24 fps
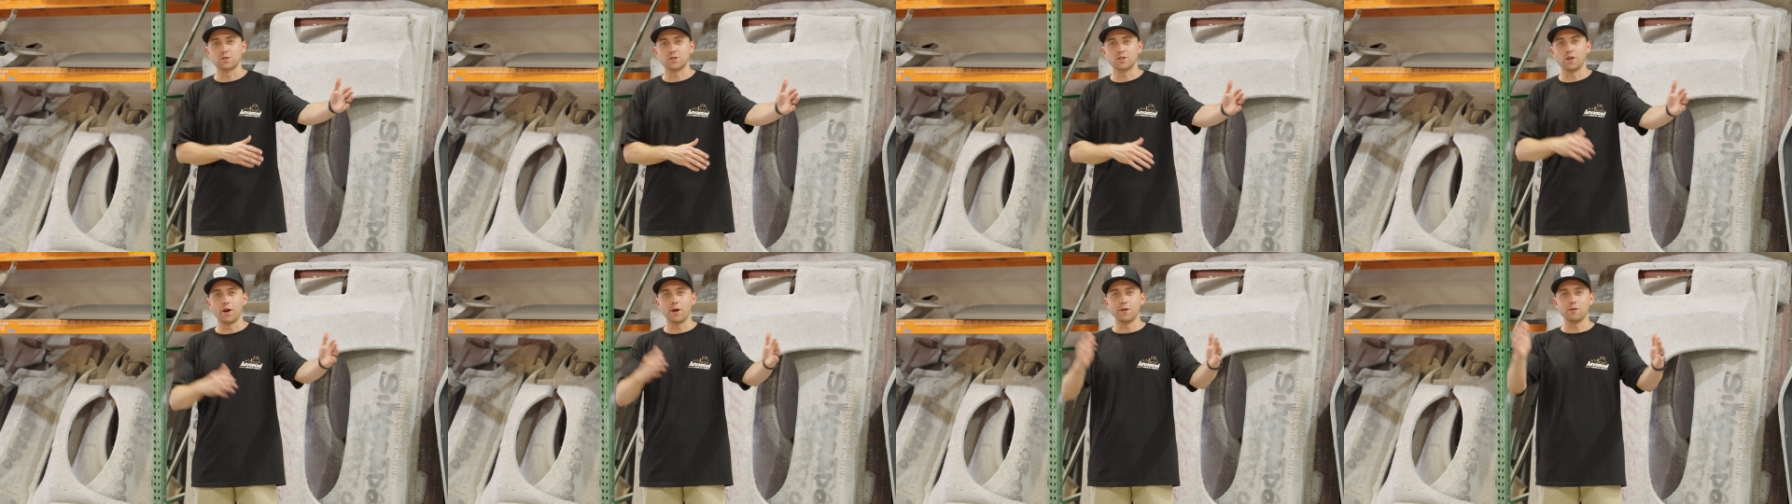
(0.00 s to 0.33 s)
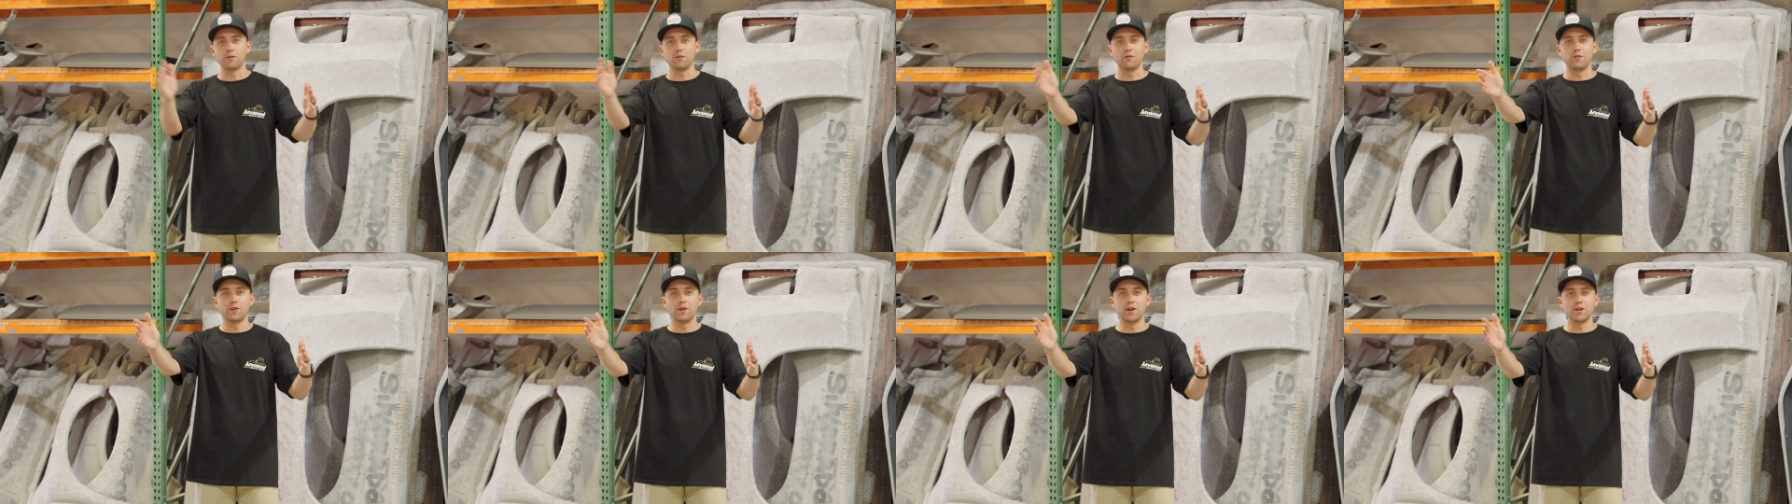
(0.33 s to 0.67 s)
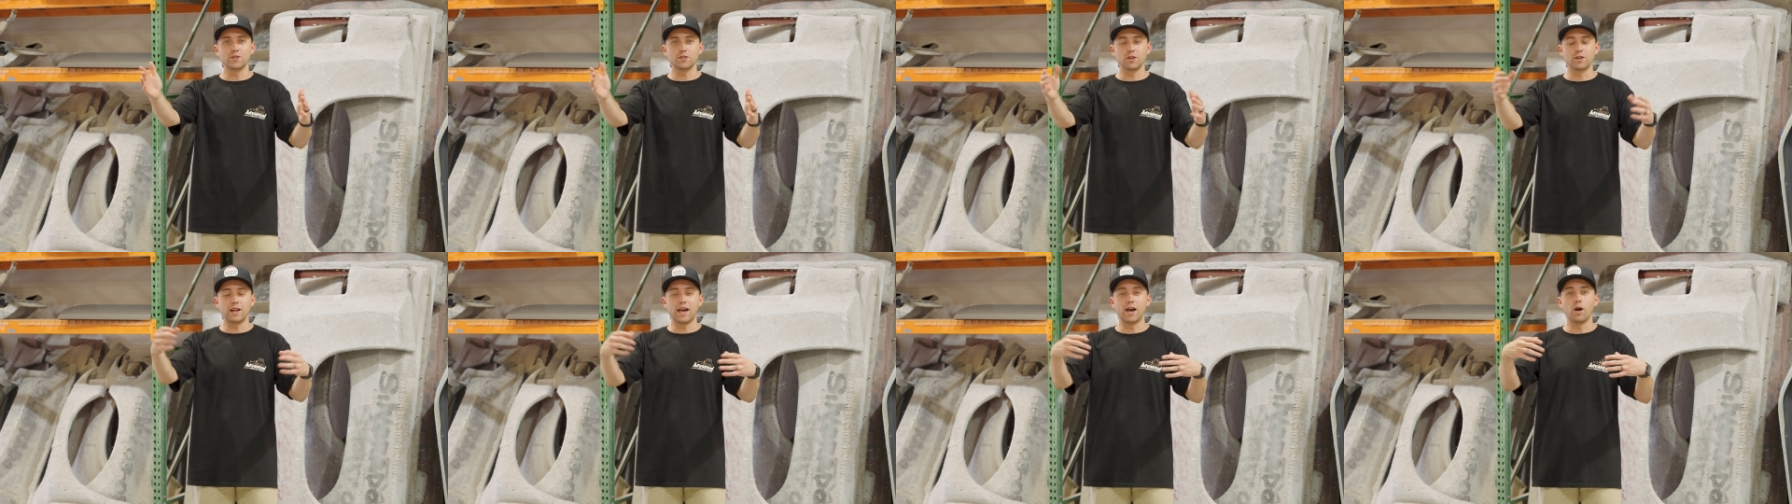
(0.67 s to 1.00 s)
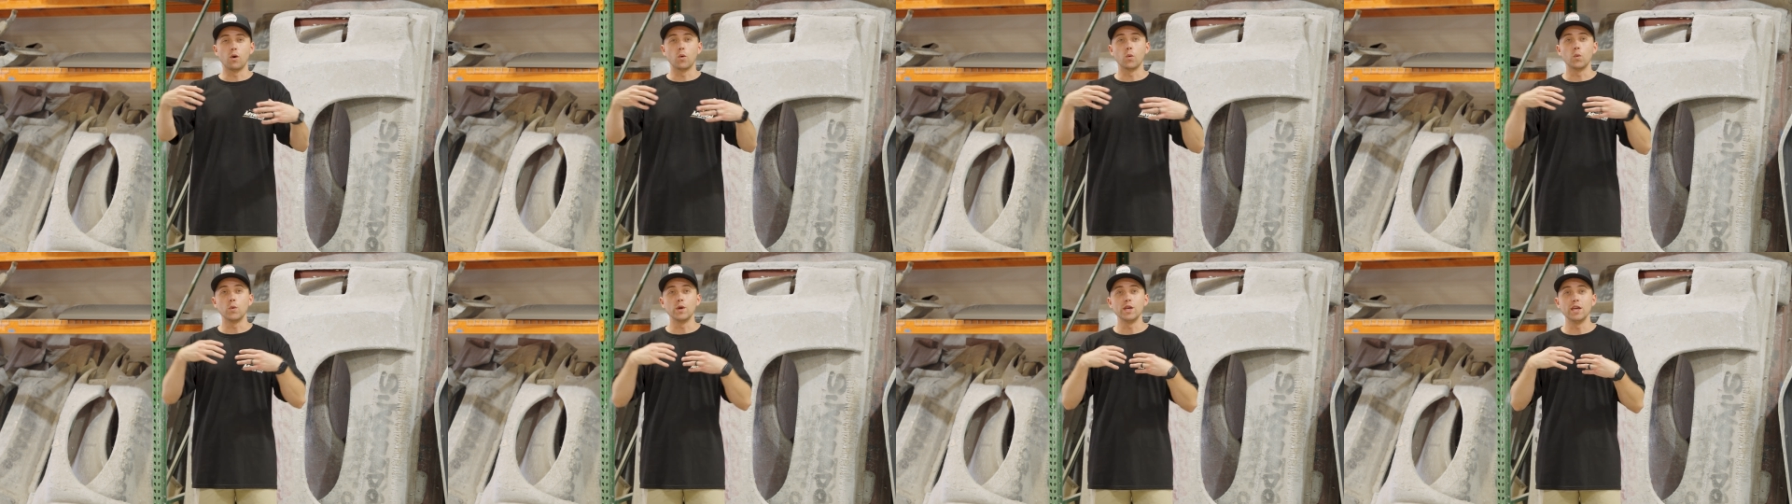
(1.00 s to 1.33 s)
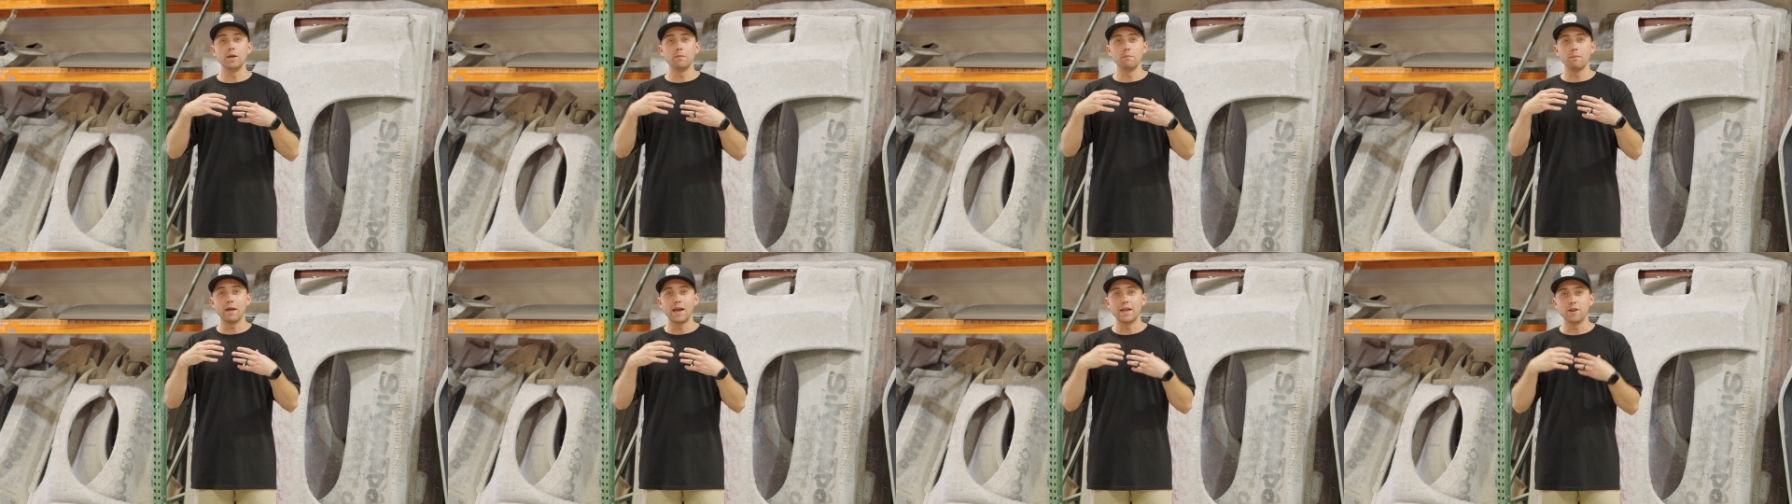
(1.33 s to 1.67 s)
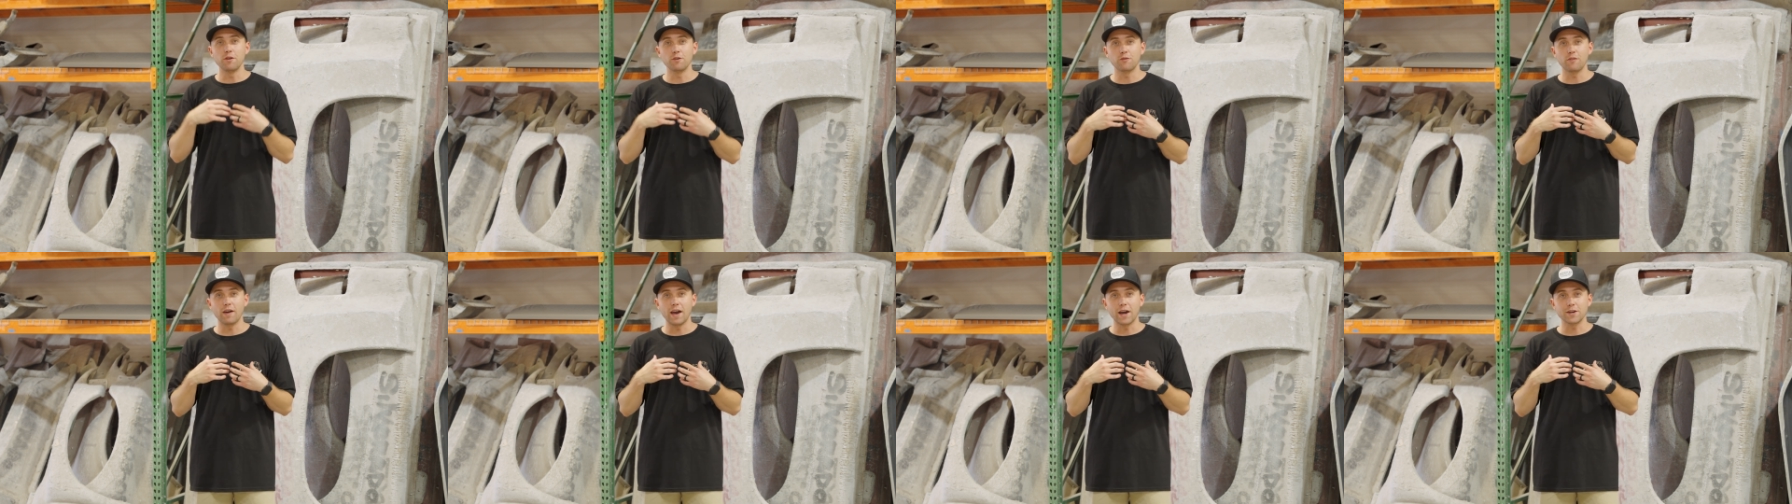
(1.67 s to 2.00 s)
start to finish on how we
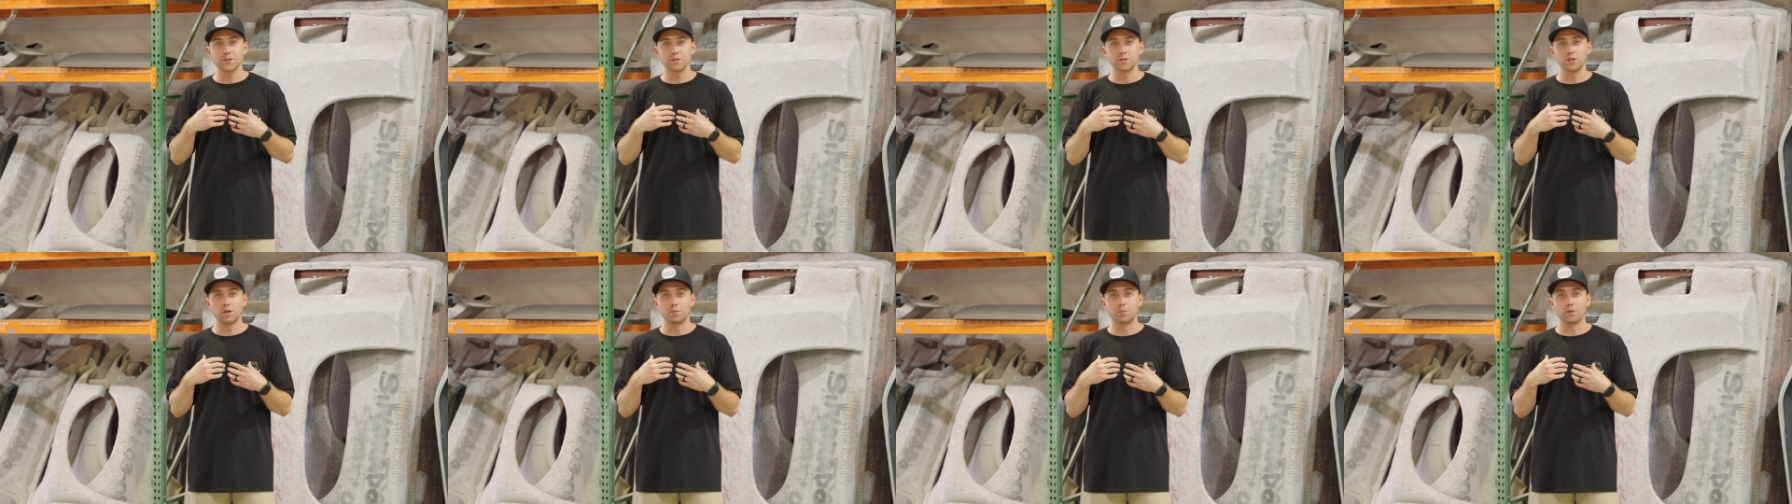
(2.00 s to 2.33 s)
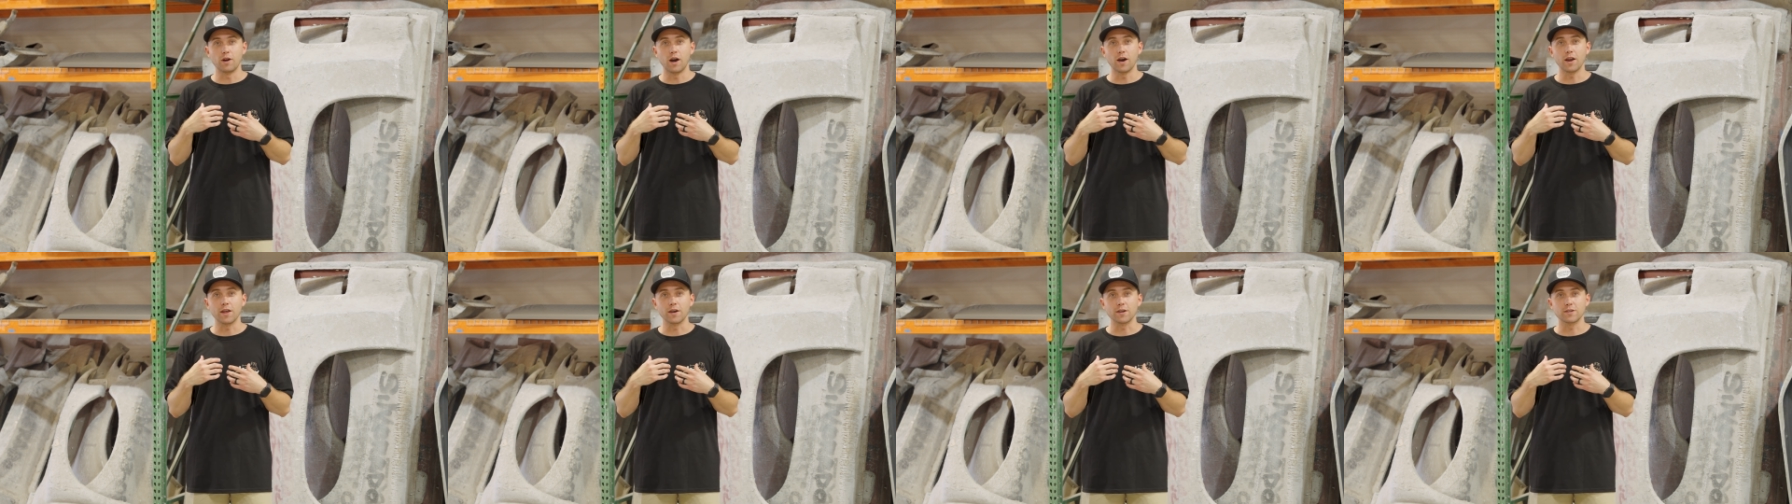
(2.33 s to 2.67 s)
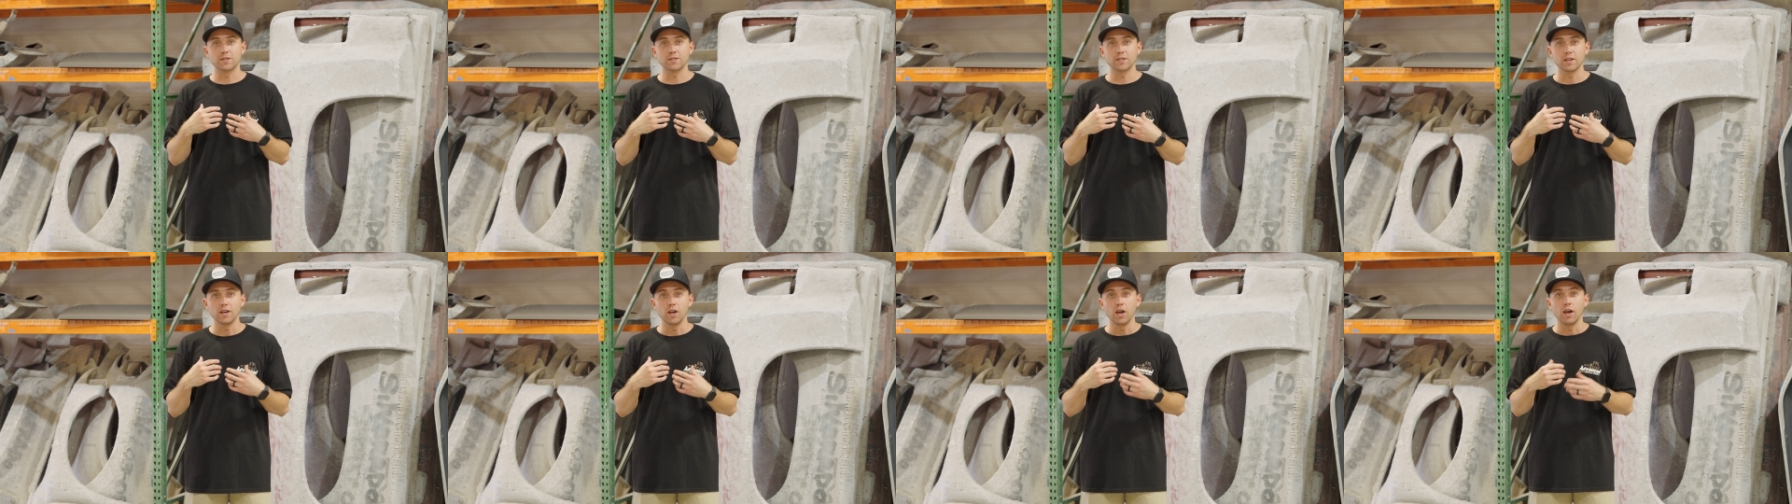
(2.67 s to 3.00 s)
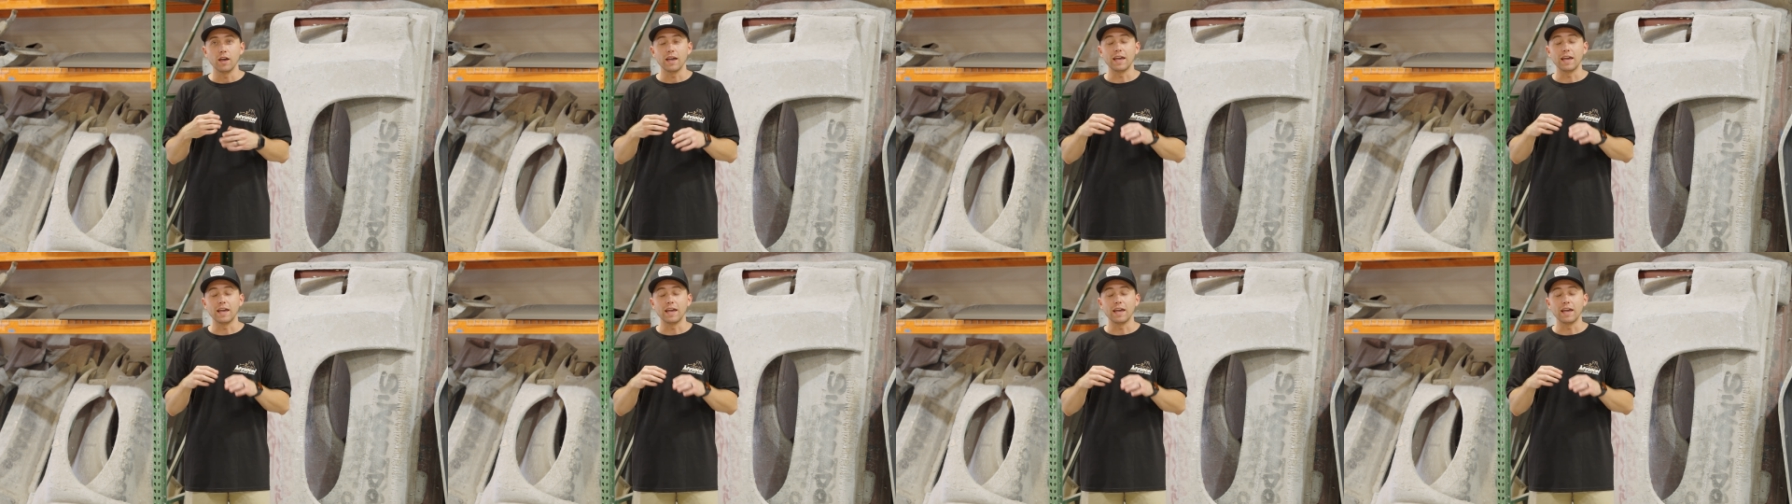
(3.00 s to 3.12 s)
manufacture the products.